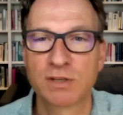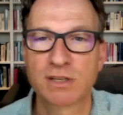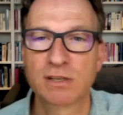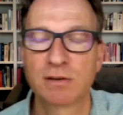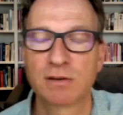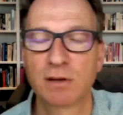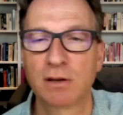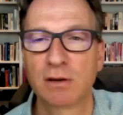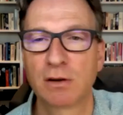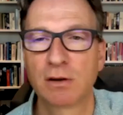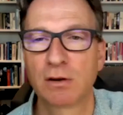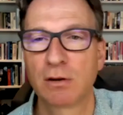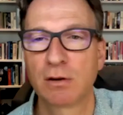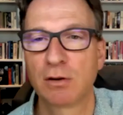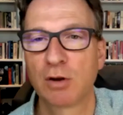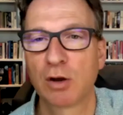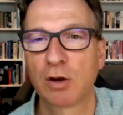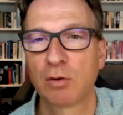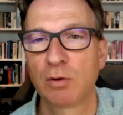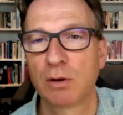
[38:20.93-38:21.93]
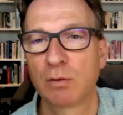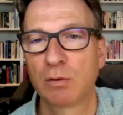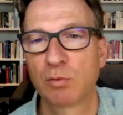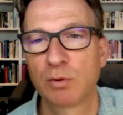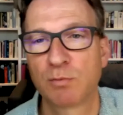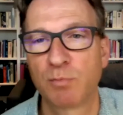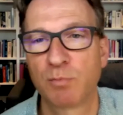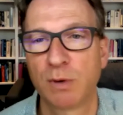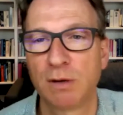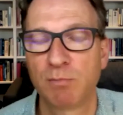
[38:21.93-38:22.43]
it would
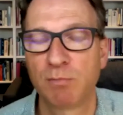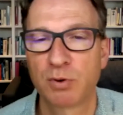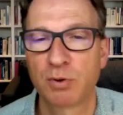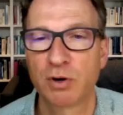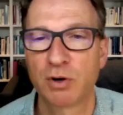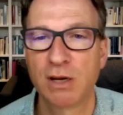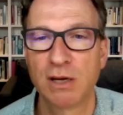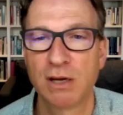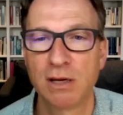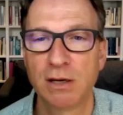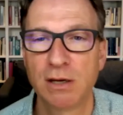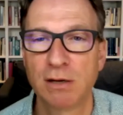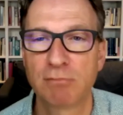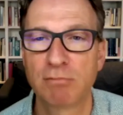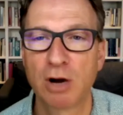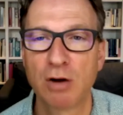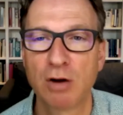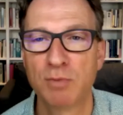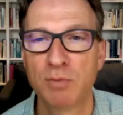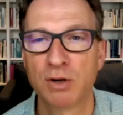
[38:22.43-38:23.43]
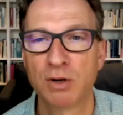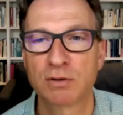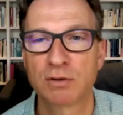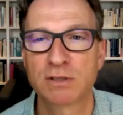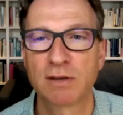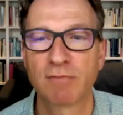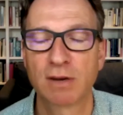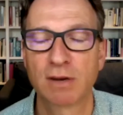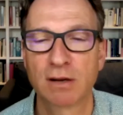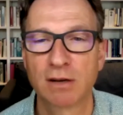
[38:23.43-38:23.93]
be pre-Roman or
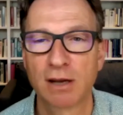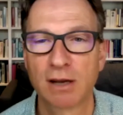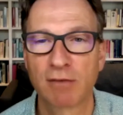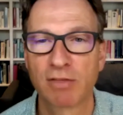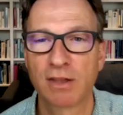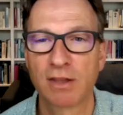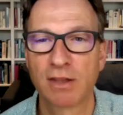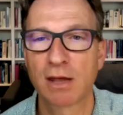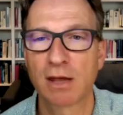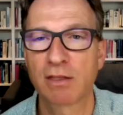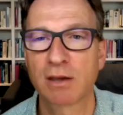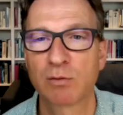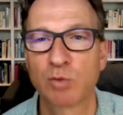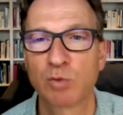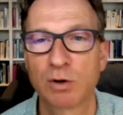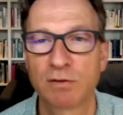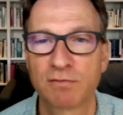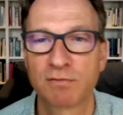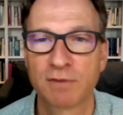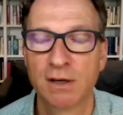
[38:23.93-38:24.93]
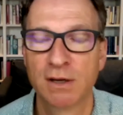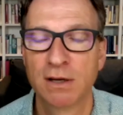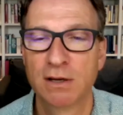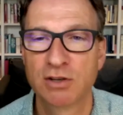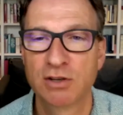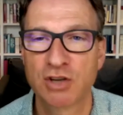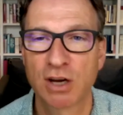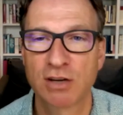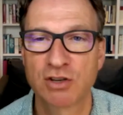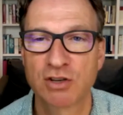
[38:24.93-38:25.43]
something, and nothing would have
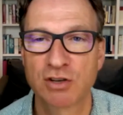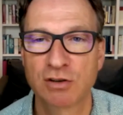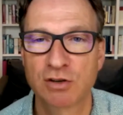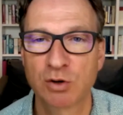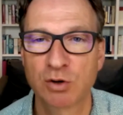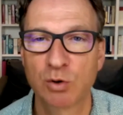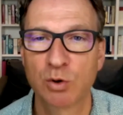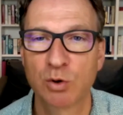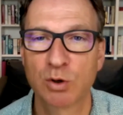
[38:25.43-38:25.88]
changed at all.